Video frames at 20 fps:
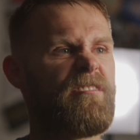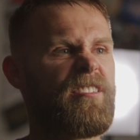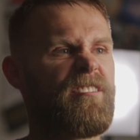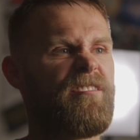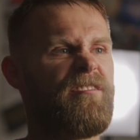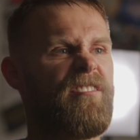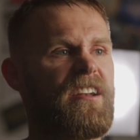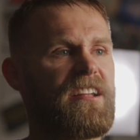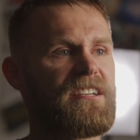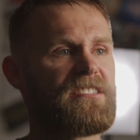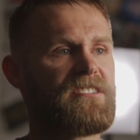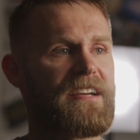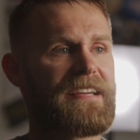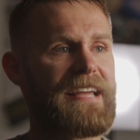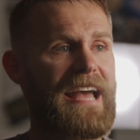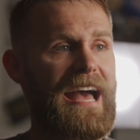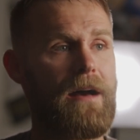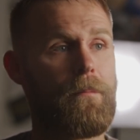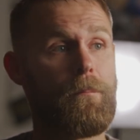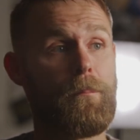the fullest I
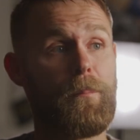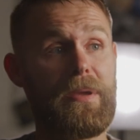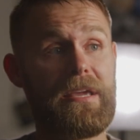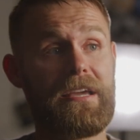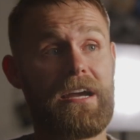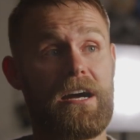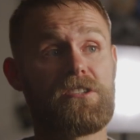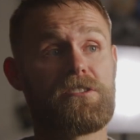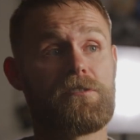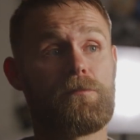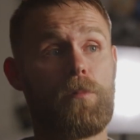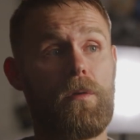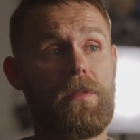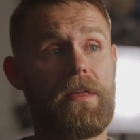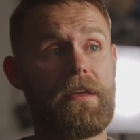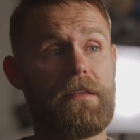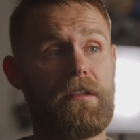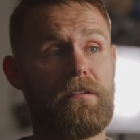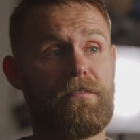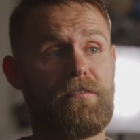can because of what
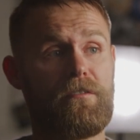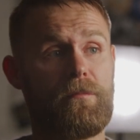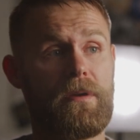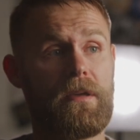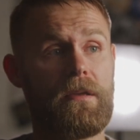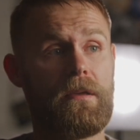they did for me,